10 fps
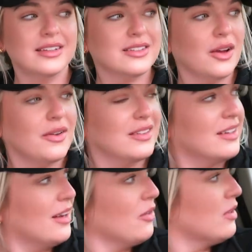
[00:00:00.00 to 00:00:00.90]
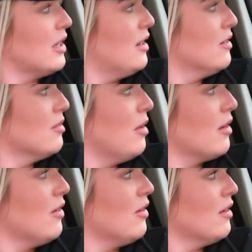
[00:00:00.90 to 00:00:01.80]
So, I don't think he knows in my
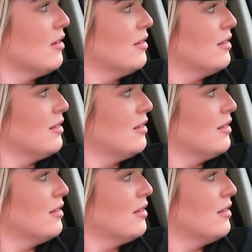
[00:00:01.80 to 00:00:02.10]
car.